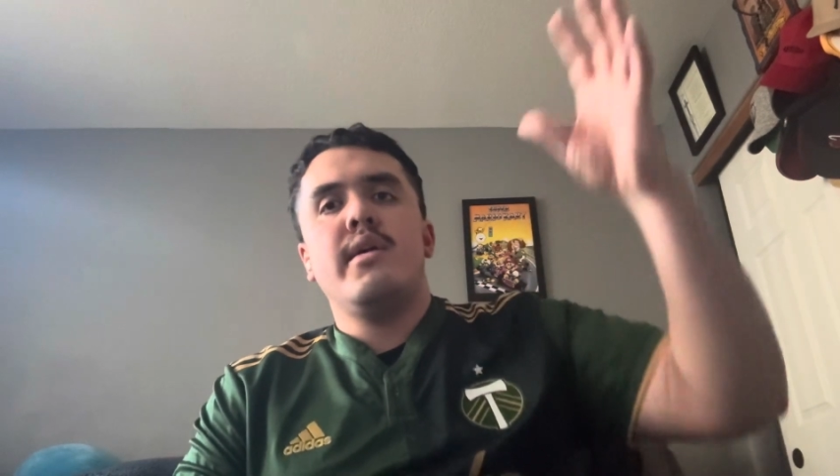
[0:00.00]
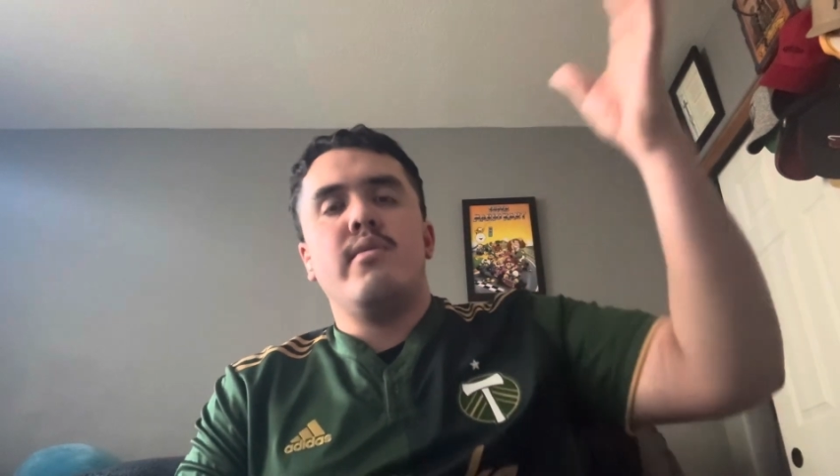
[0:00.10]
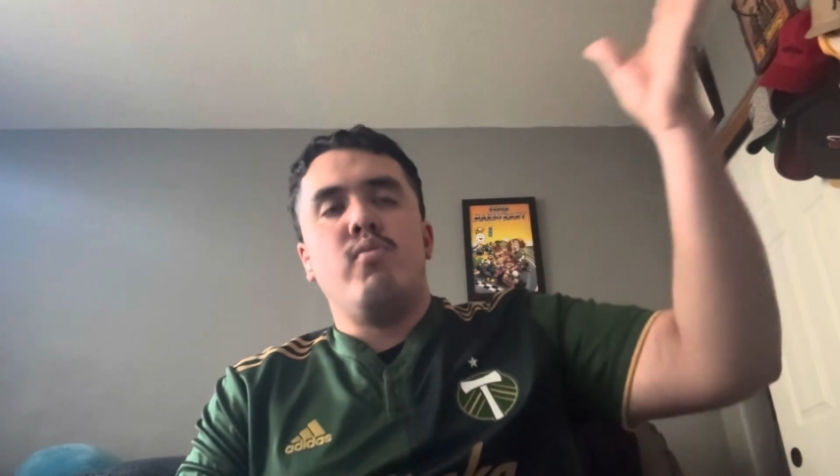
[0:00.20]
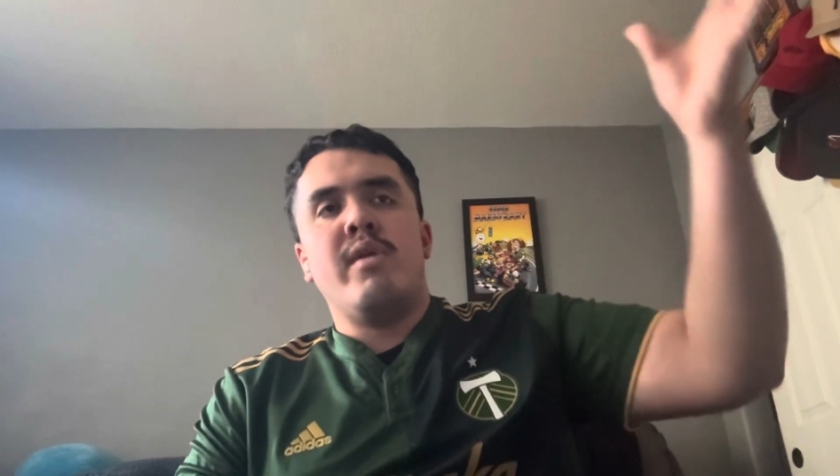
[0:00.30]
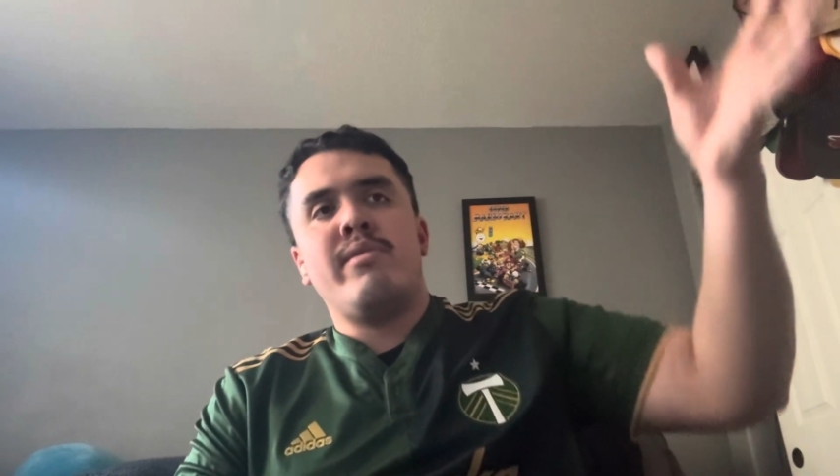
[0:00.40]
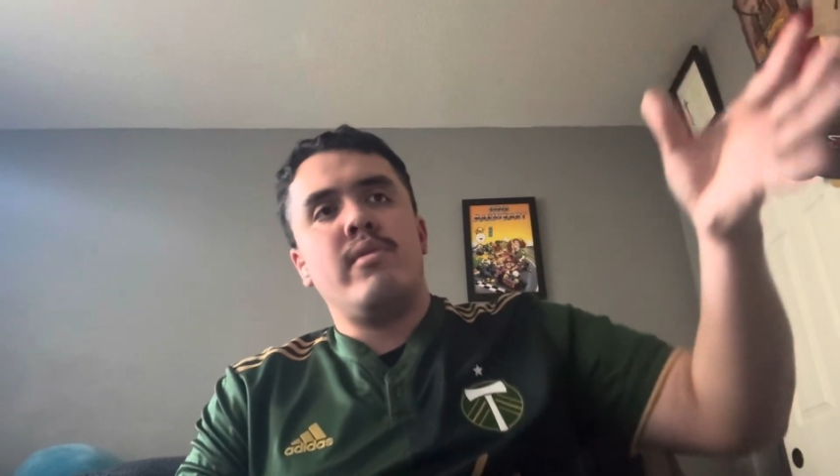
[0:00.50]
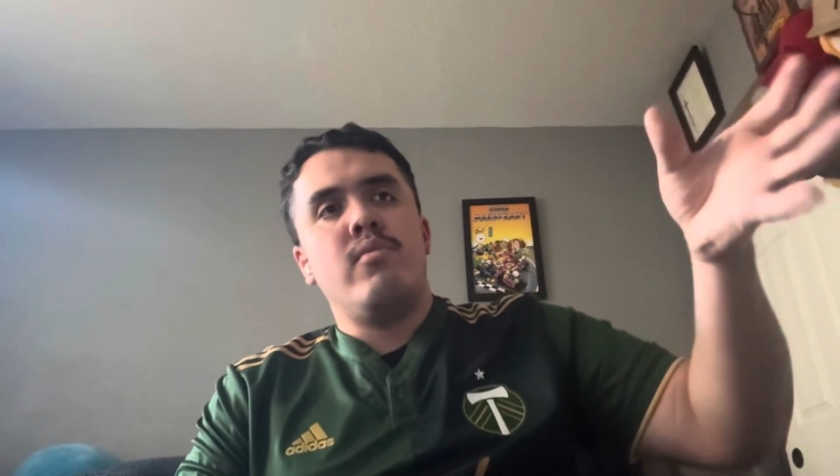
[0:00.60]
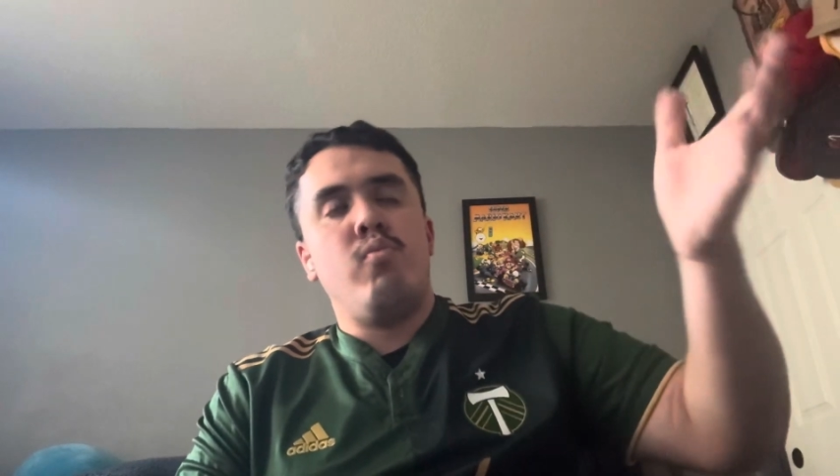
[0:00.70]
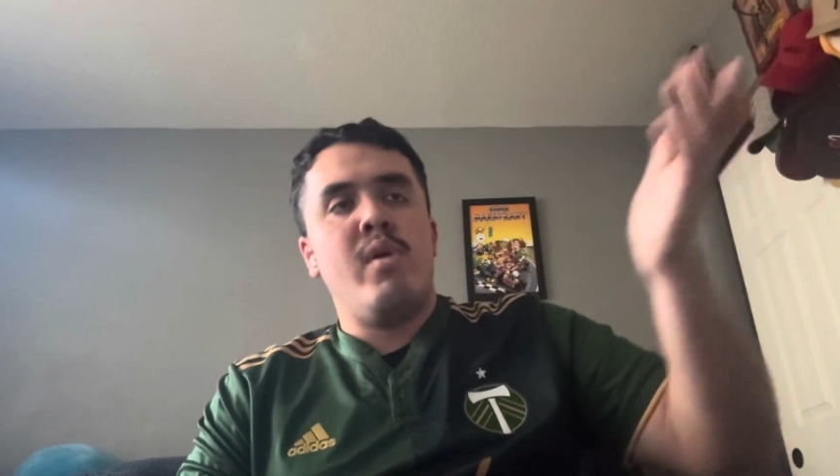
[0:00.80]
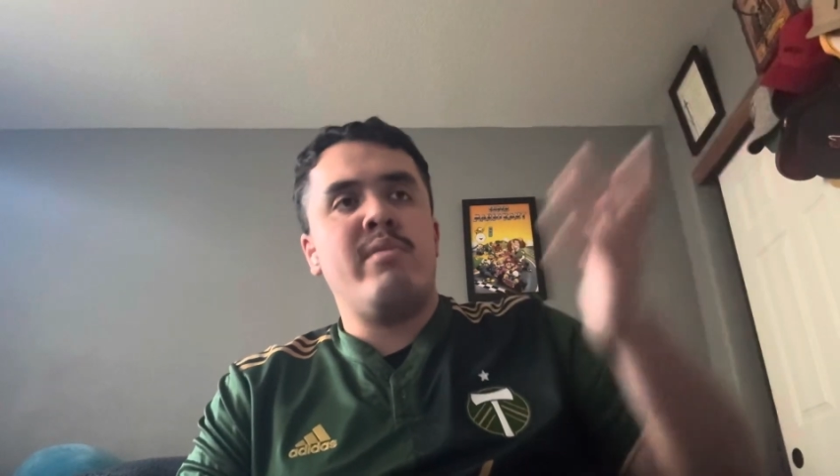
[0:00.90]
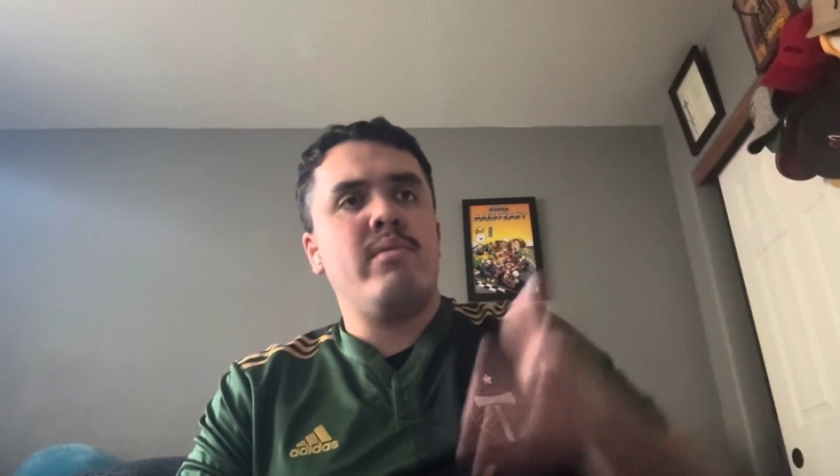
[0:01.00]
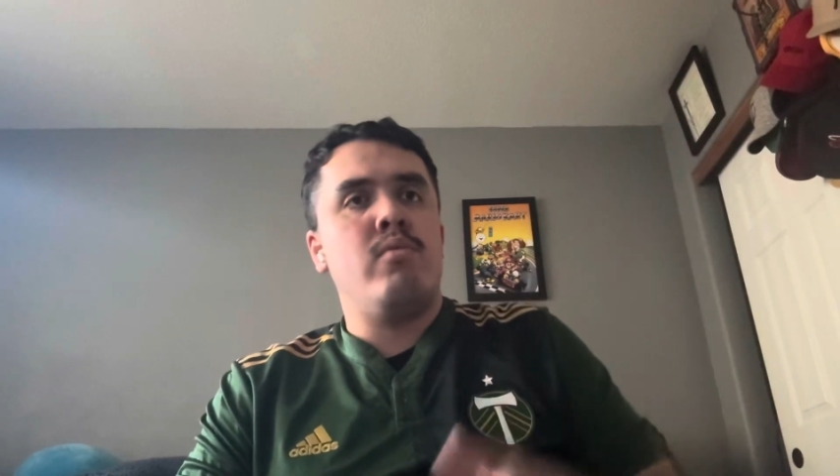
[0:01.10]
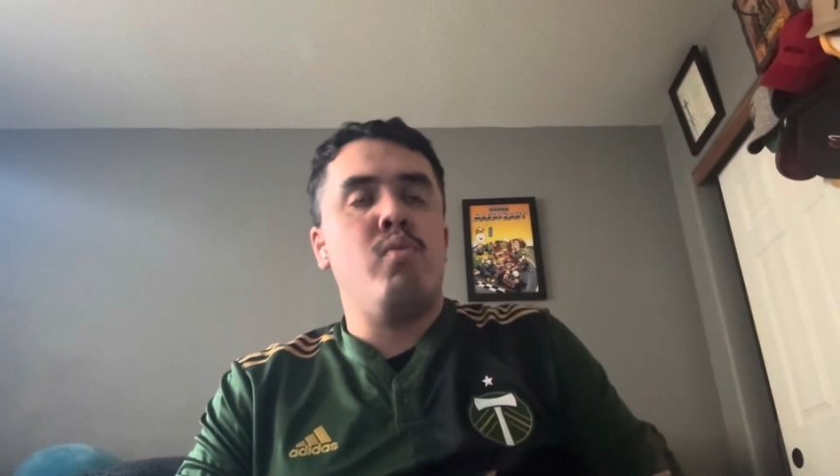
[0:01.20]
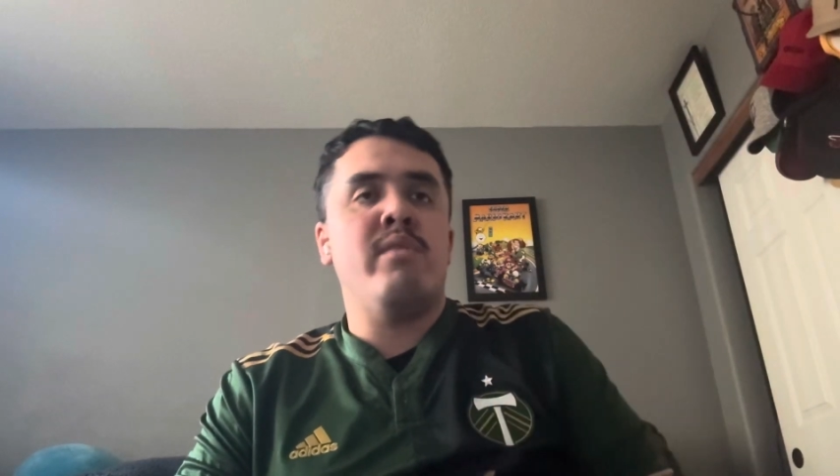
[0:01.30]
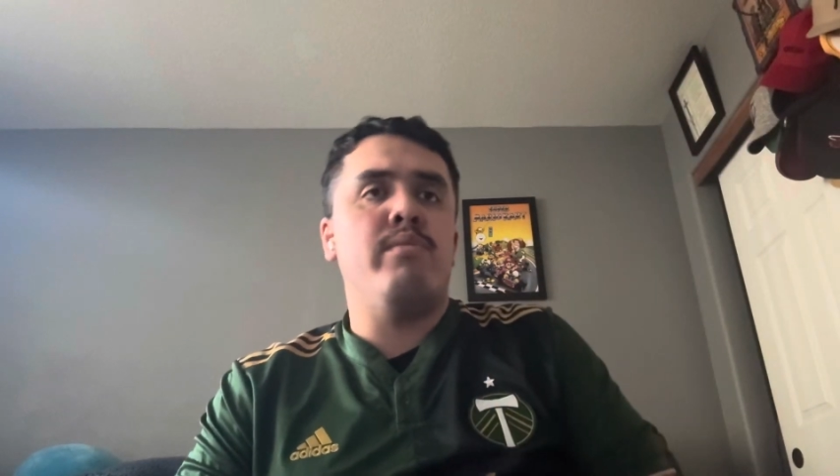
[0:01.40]
with
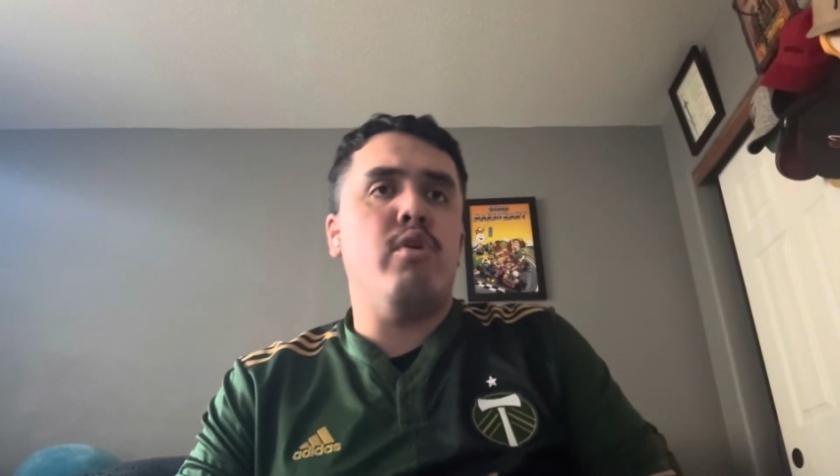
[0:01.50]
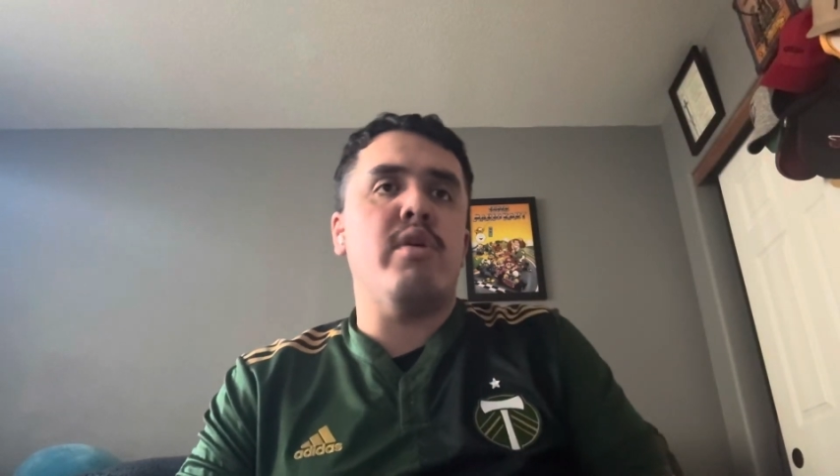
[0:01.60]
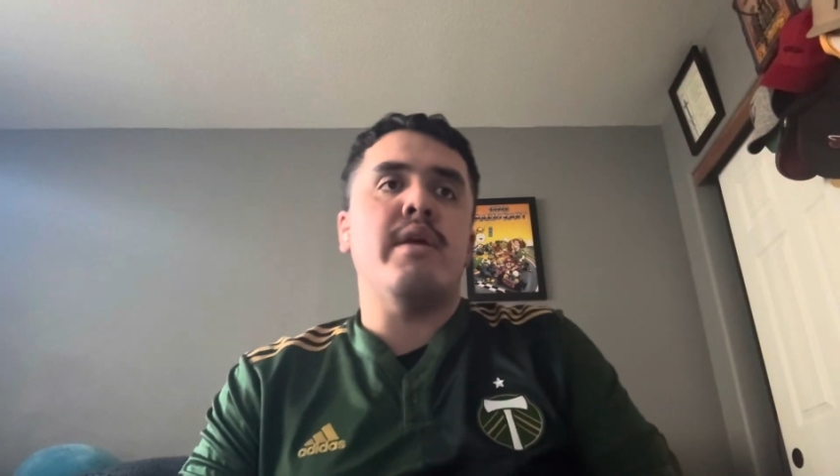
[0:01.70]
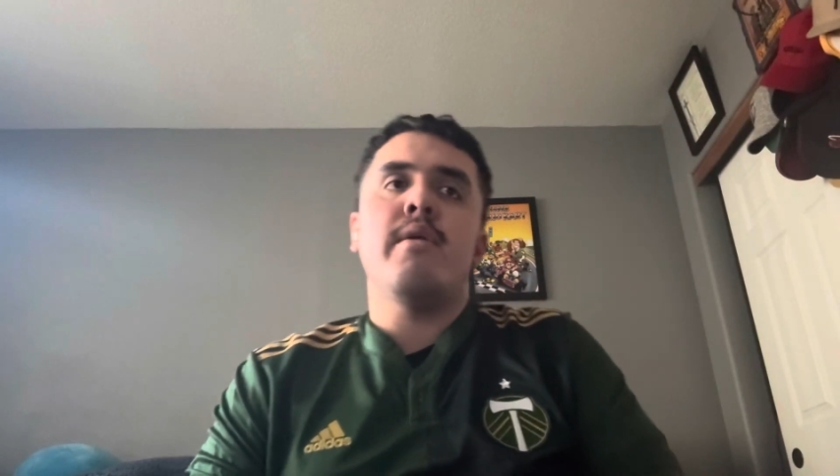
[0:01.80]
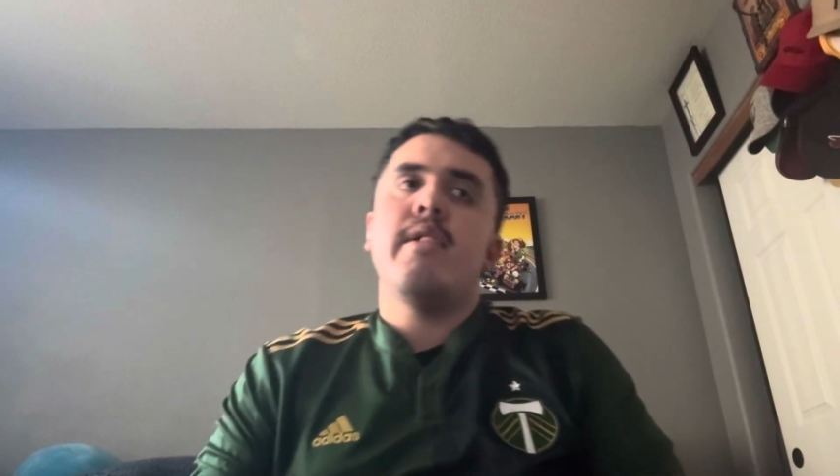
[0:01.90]
Forey.